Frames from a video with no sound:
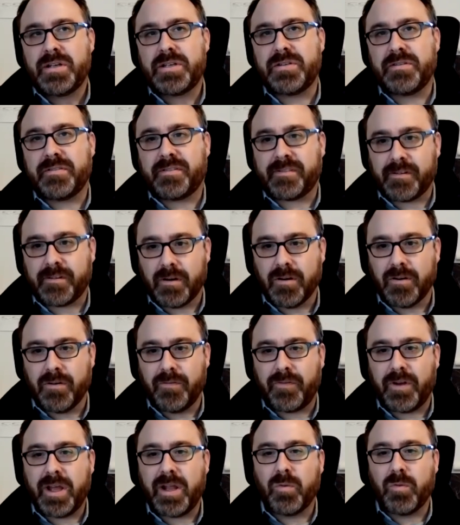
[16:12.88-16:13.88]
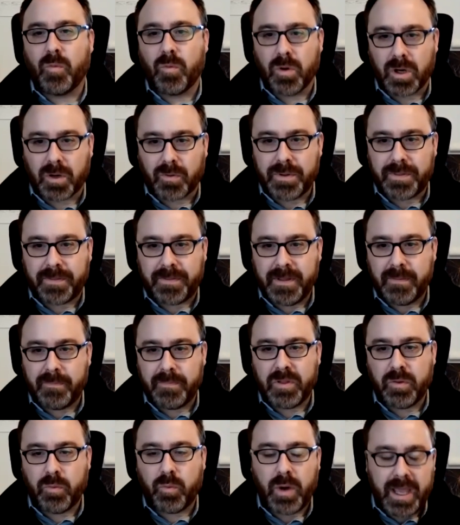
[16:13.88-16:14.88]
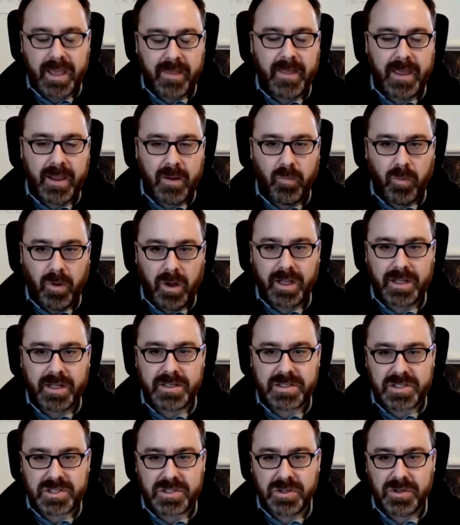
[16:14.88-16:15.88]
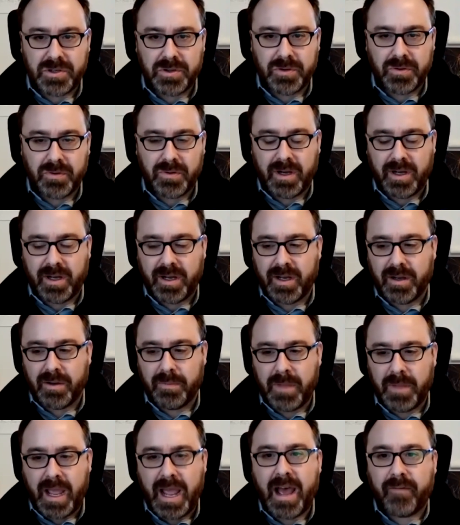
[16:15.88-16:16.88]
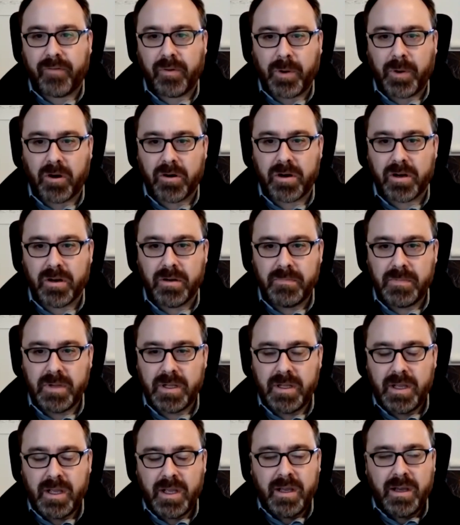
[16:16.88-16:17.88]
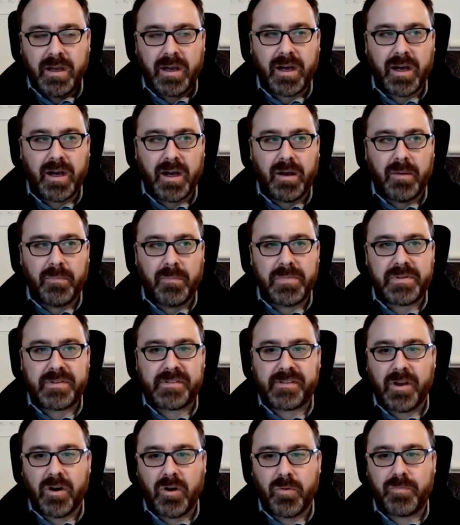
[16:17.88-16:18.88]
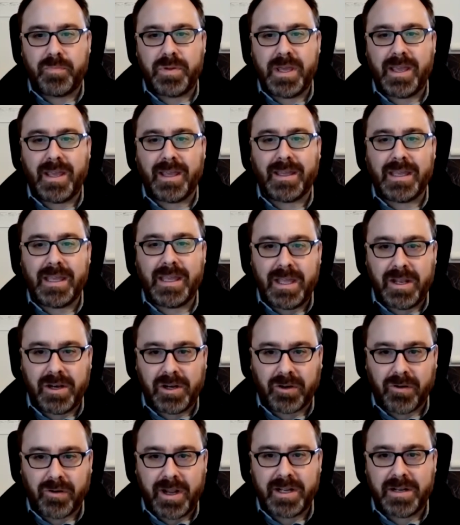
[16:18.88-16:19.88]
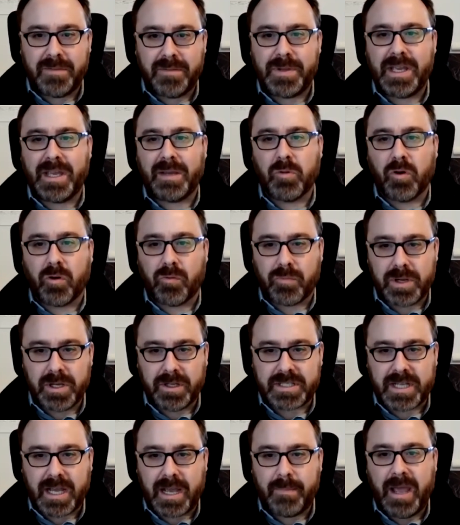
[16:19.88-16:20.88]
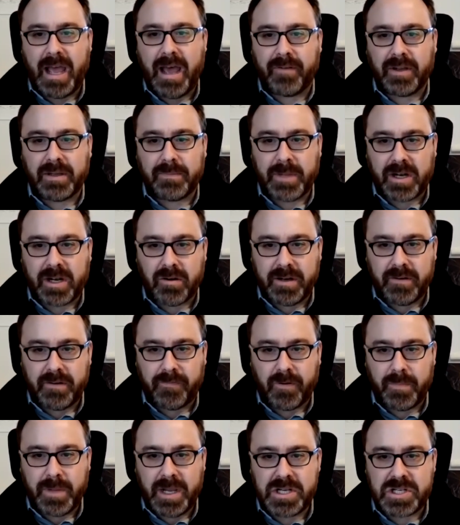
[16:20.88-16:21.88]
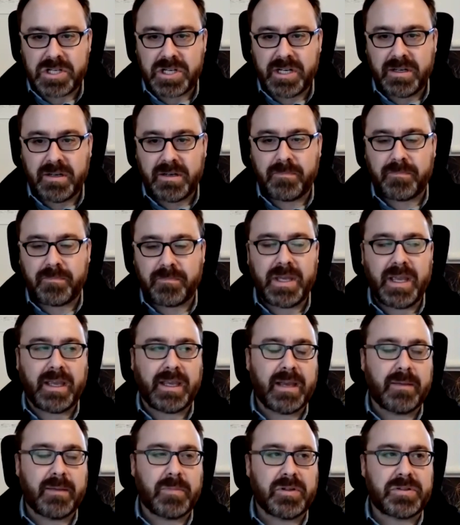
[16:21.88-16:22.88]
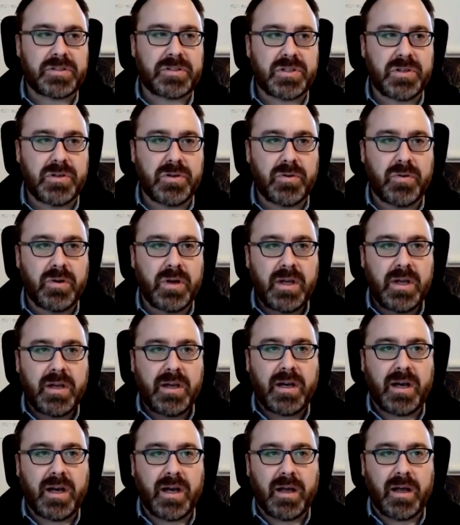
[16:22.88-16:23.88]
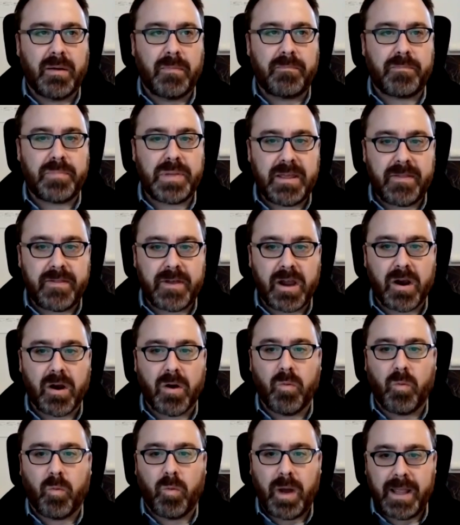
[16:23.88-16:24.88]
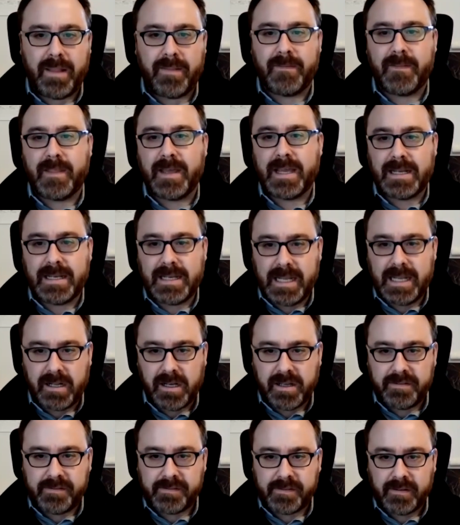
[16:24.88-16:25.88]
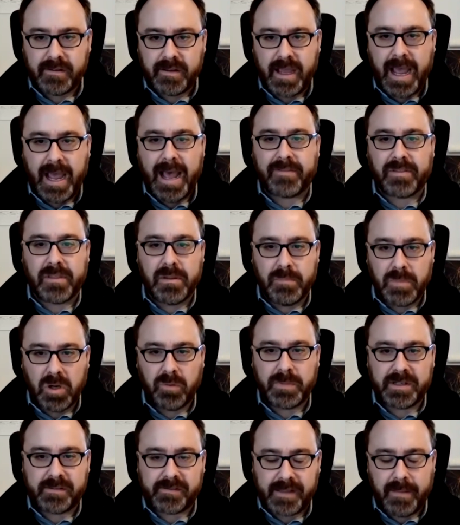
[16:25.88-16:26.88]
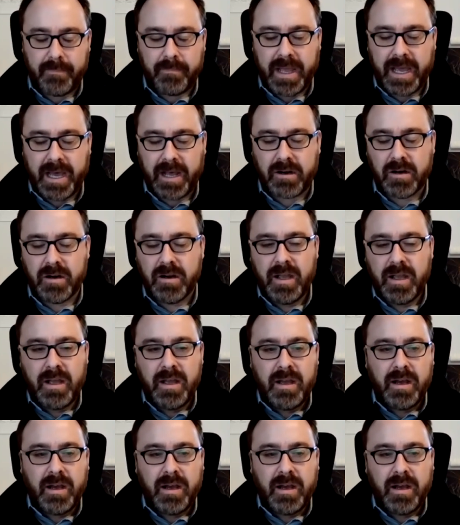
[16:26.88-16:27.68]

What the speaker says: serve and work with them the way they want to have a partner. So being integrated, being more real-time, having better information, being able to be there when they need us at the moments that matter,